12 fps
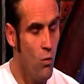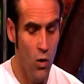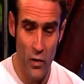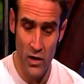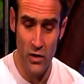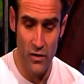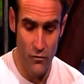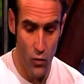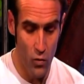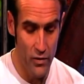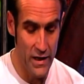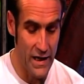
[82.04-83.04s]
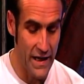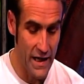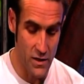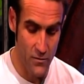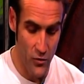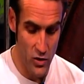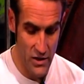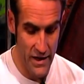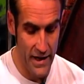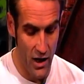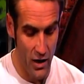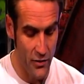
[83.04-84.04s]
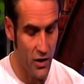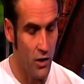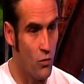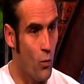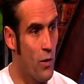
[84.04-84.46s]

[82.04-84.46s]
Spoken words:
What we're looking for really is firstly, that we